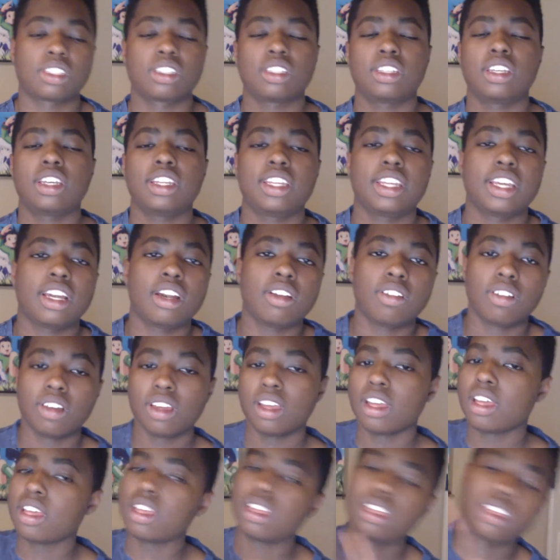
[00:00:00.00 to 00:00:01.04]
Anyhow,
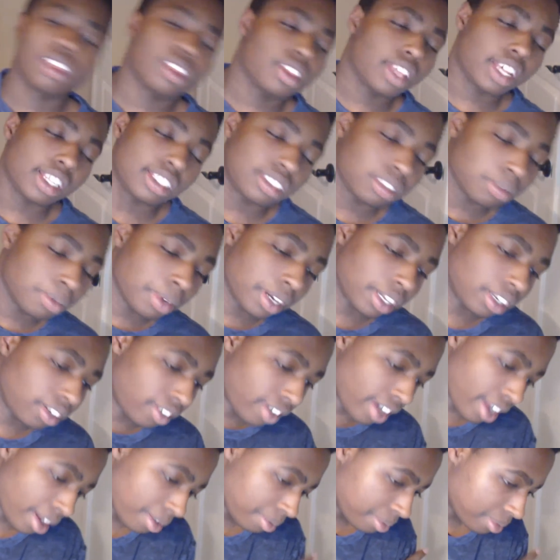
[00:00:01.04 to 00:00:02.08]
that's about a
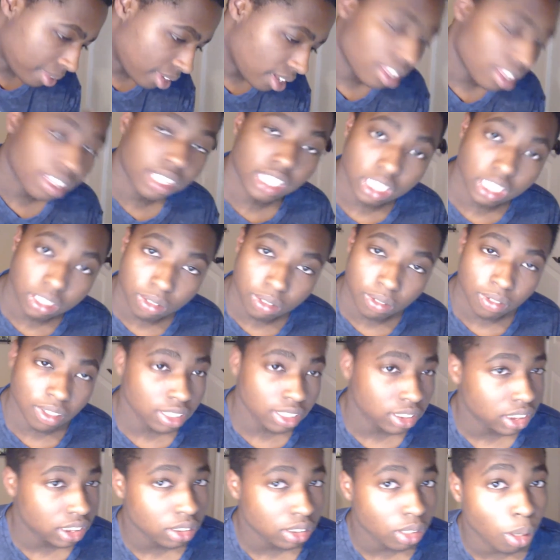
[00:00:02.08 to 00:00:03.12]
wrap. Thanks for
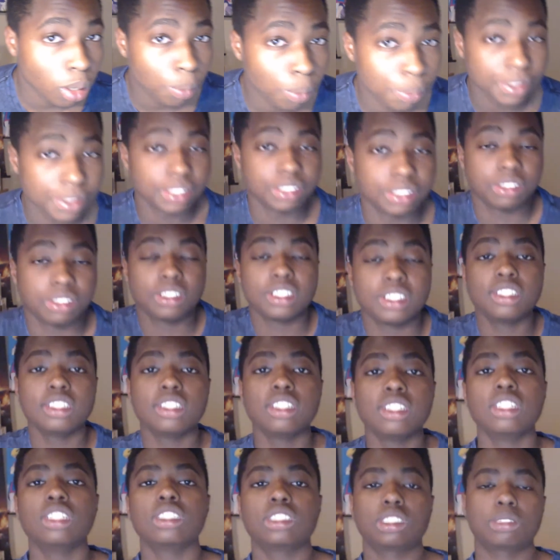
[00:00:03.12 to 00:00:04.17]
watching. Hope you enjoyed.
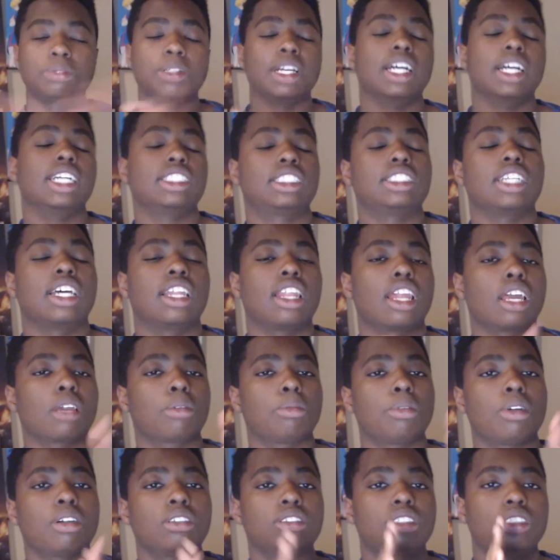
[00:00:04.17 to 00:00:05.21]
Smash that
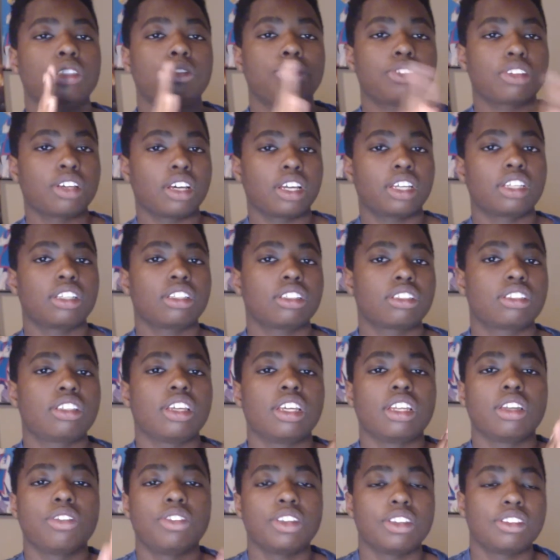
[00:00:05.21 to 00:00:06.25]
like button. Let's hit for like
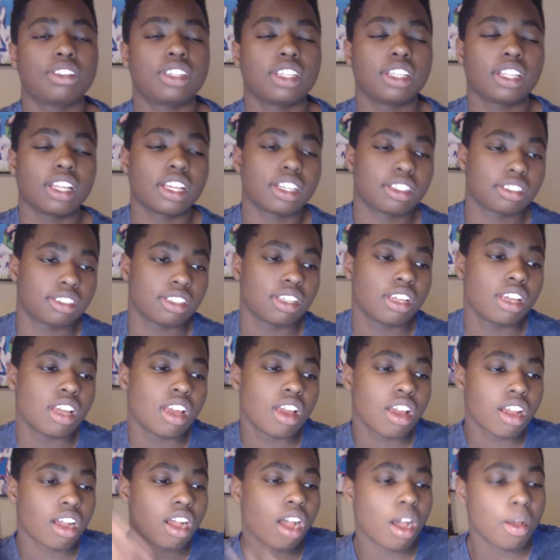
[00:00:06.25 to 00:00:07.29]
10 to 15 likes.
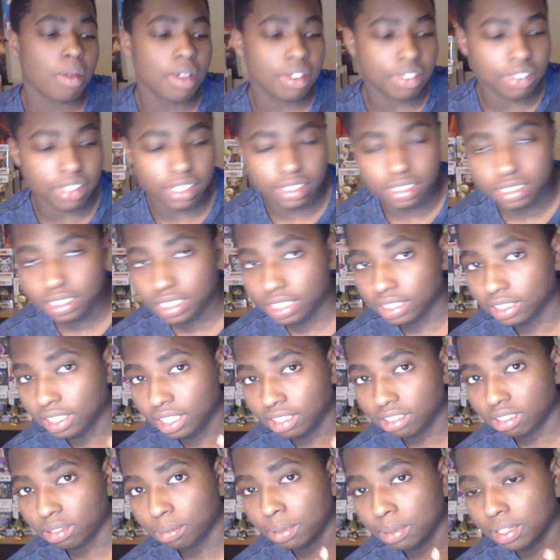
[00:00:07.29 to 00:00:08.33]
Comment if you like to share
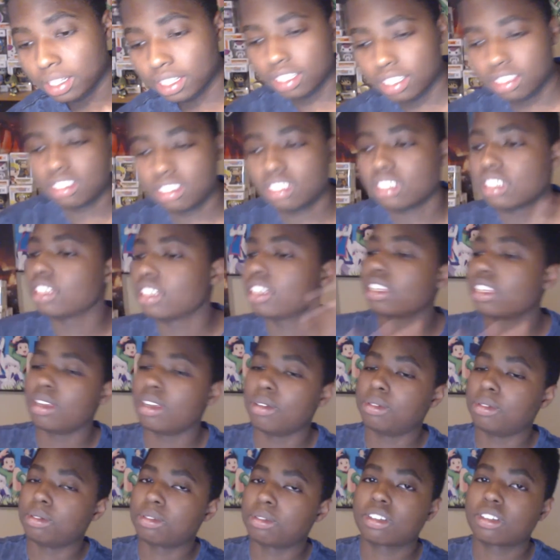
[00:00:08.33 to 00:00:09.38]
thoughts and opinions.
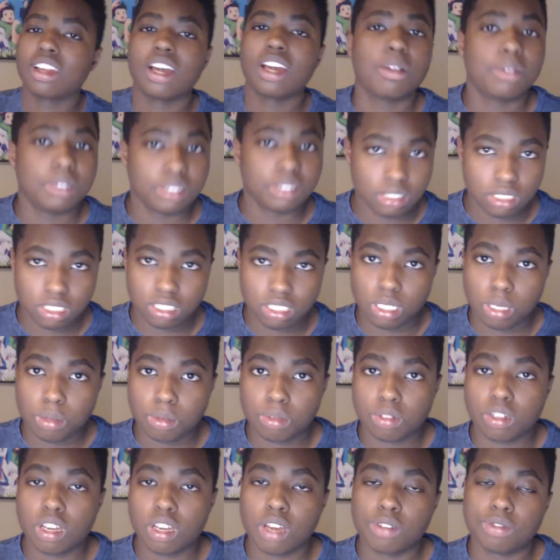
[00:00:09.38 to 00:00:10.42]
And subscribe and join the
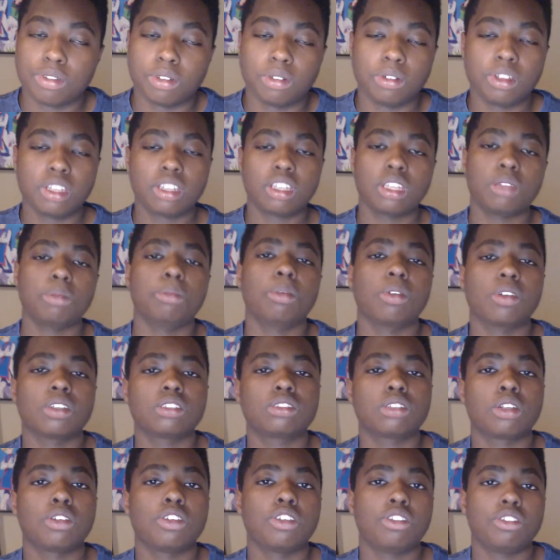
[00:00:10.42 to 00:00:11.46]
Lump Squad for weekly
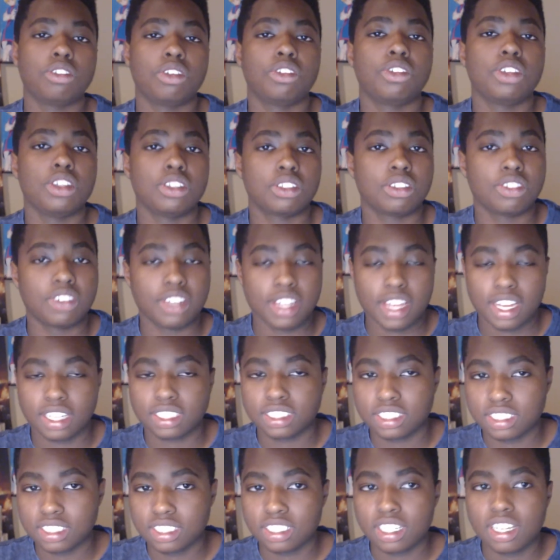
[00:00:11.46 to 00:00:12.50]
Boruto reviews and
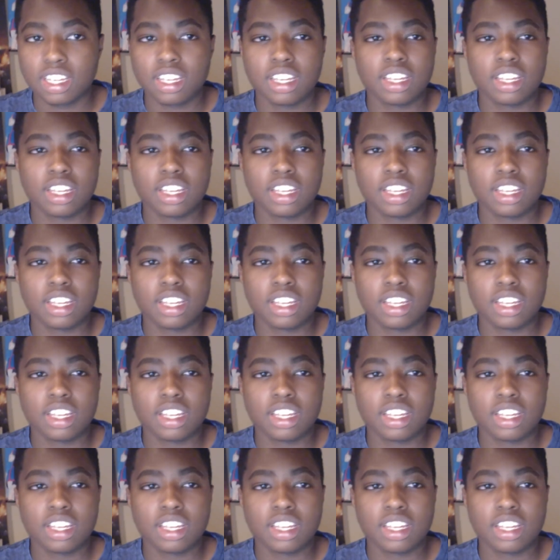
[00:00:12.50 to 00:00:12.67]
reactions.